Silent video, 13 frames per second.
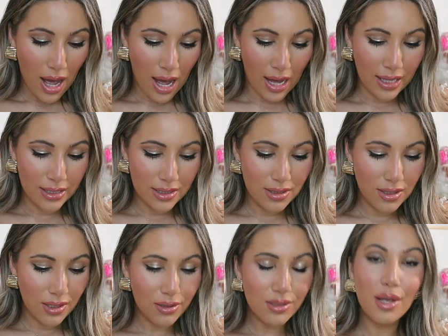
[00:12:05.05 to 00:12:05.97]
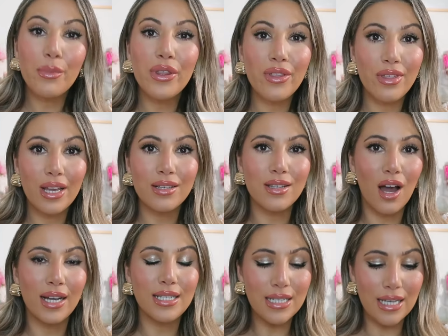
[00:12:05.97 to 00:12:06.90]
And some of the things
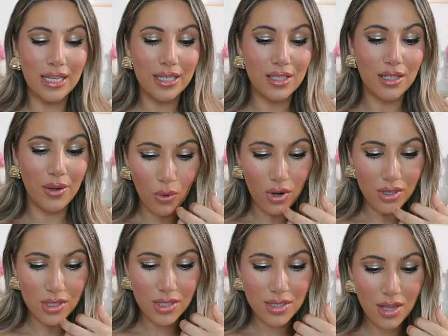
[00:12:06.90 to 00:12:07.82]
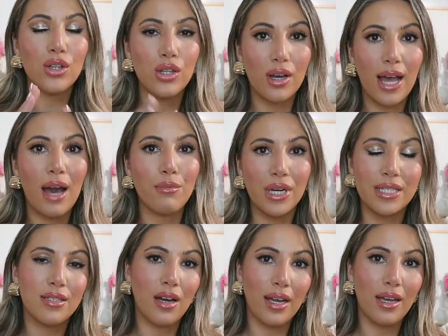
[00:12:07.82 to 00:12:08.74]
that I did was look at
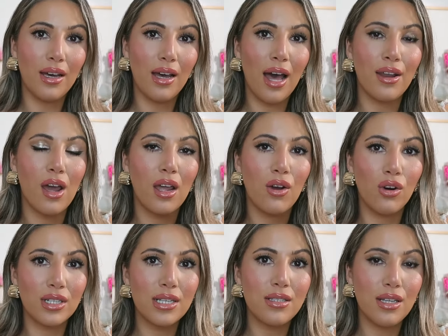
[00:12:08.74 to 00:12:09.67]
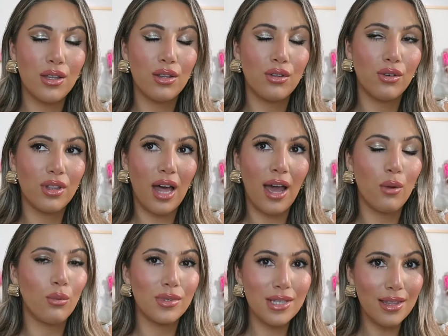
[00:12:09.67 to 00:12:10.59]
my diet, and I honestly thought that
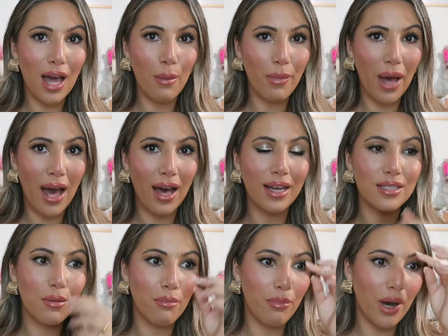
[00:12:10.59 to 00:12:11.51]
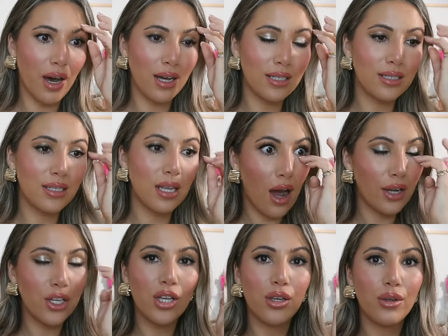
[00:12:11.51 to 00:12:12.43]
it wasn't that bad, but
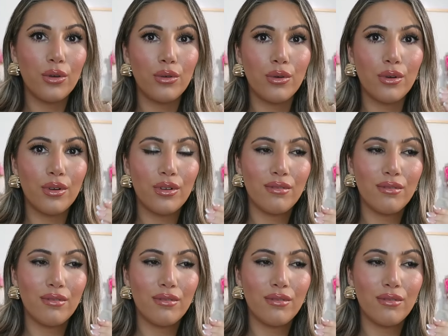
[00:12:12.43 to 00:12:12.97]
I knew